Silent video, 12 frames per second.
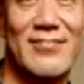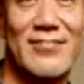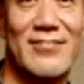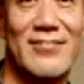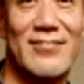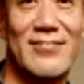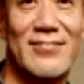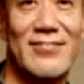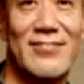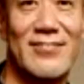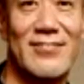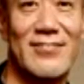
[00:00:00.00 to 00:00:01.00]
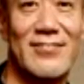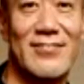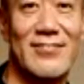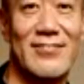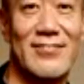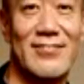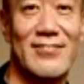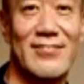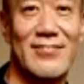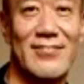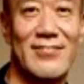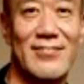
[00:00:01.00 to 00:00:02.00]

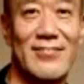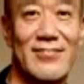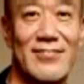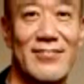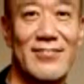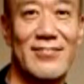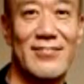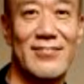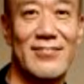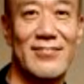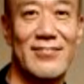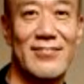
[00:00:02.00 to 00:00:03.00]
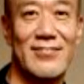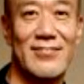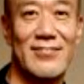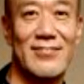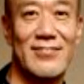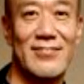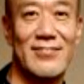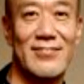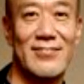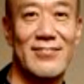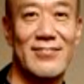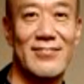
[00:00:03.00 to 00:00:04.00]

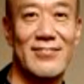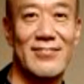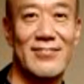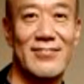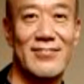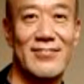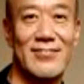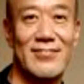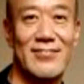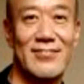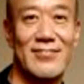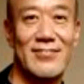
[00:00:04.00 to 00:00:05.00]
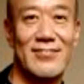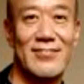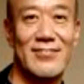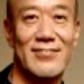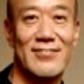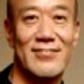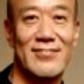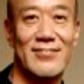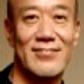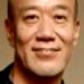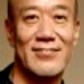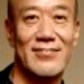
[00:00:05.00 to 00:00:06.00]

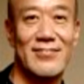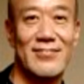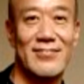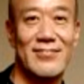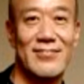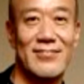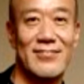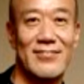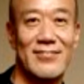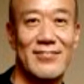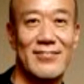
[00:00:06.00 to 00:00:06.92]
This person isn't speaking.